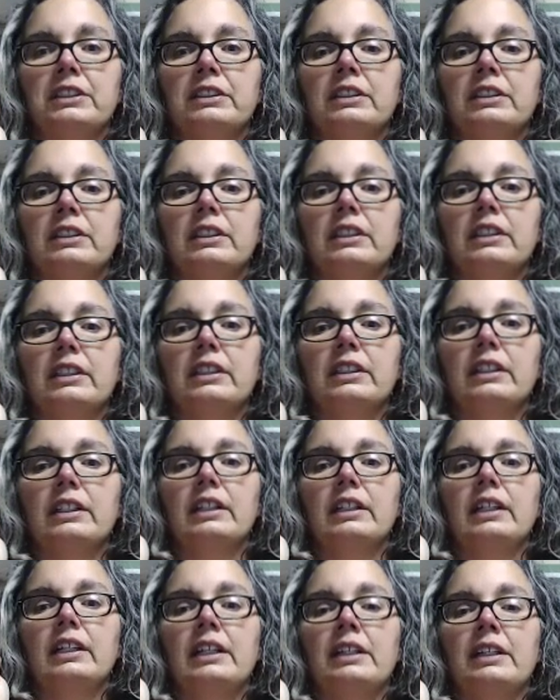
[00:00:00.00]
our
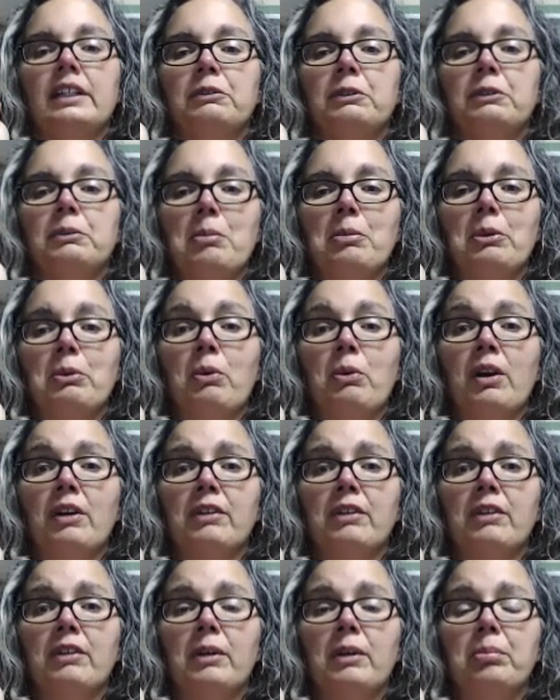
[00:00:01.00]
concentration.
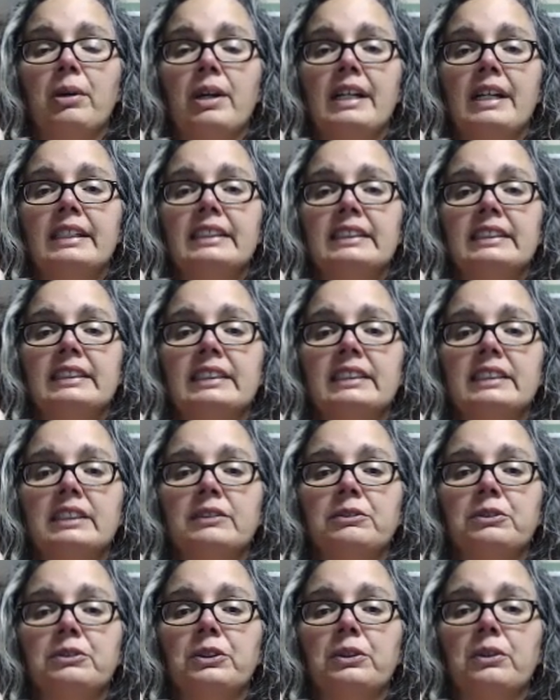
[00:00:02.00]
And remember, one of our
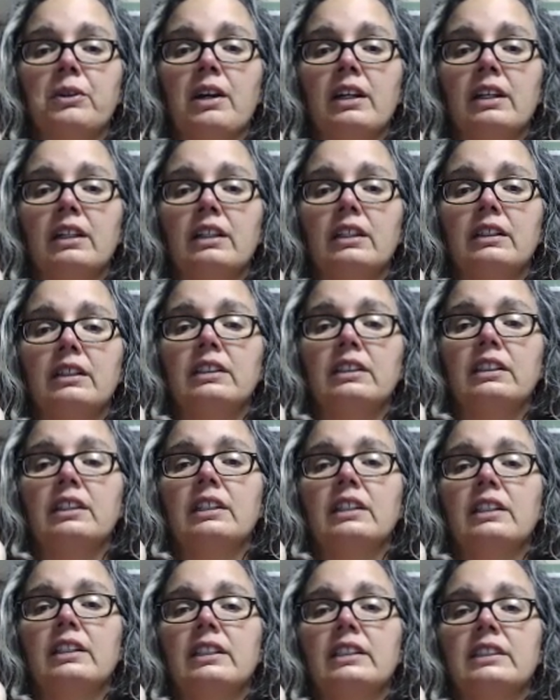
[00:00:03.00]
practices of
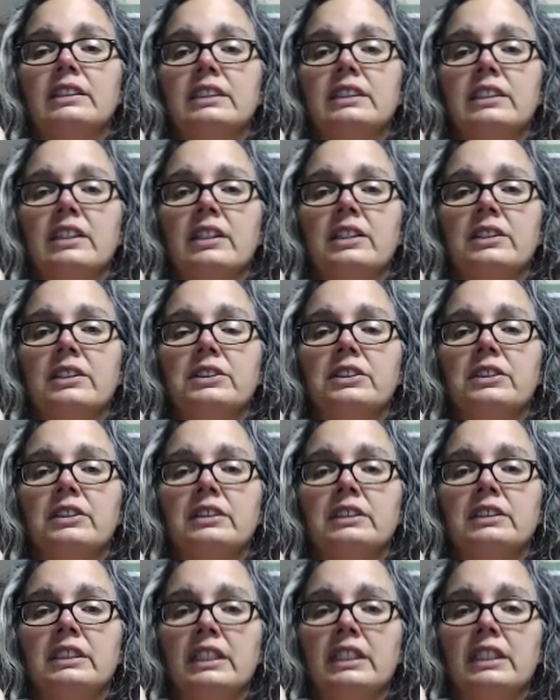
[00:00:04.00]
dharana is
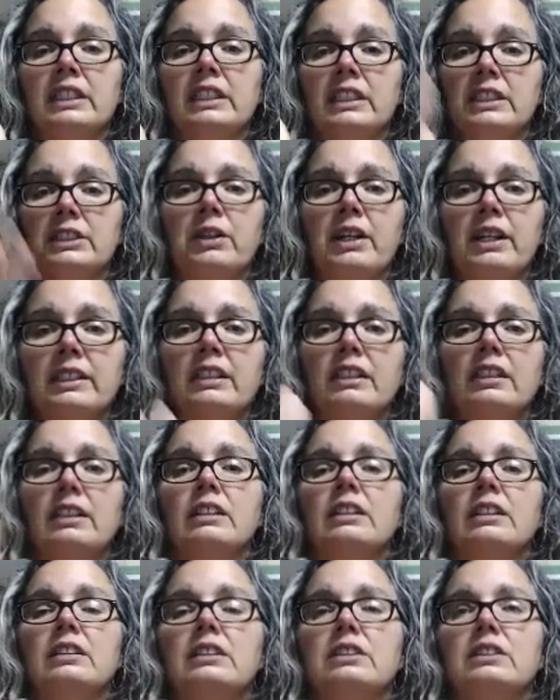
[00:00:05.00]
like a
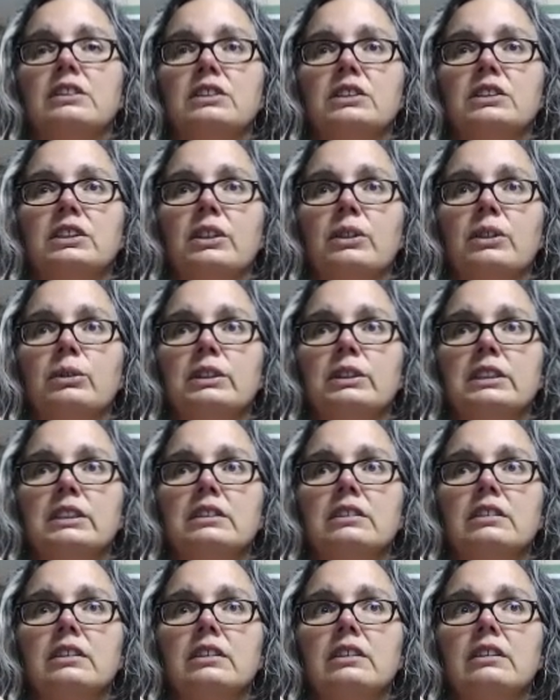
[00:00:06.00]
trattika. So
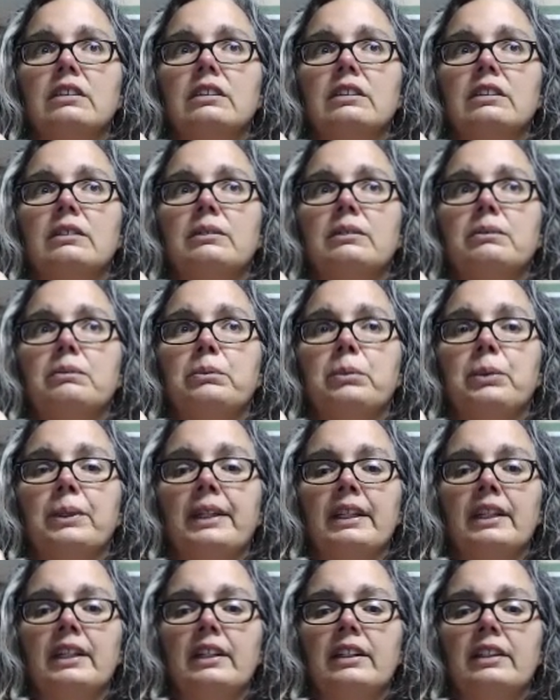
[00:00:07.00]
it's
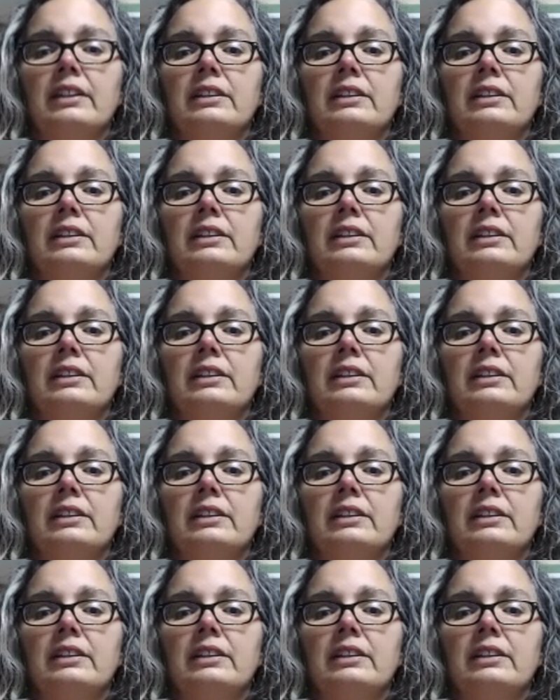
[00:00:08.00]
bringing